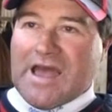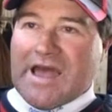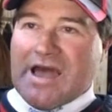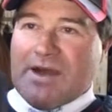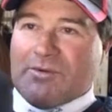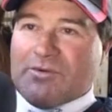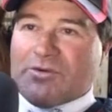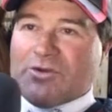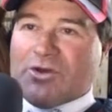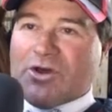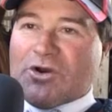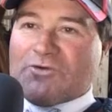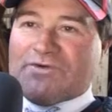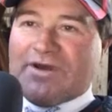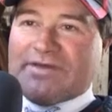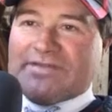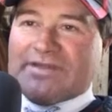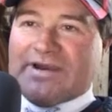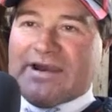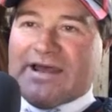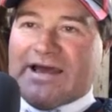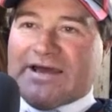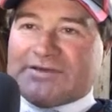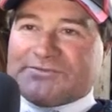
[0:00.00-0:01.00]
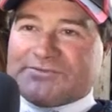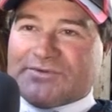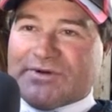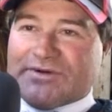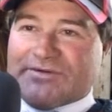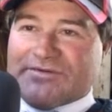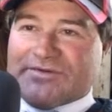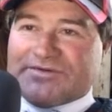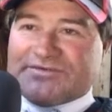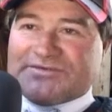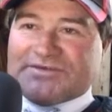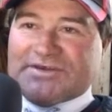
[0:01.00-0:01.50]
Uh, we're going to run the last
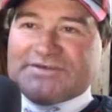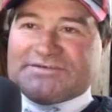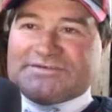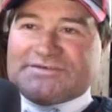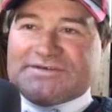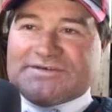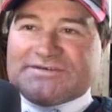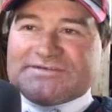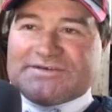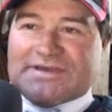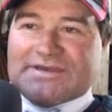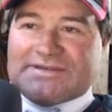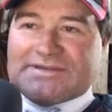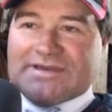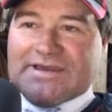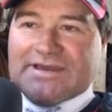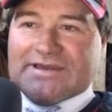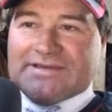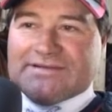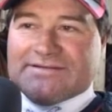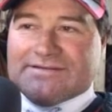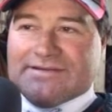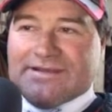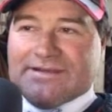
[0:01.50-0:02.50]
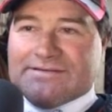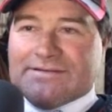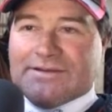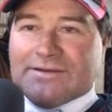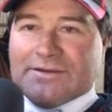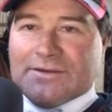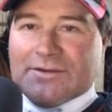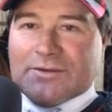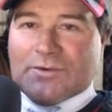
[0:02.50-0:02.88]
one of the season this Saturday, and then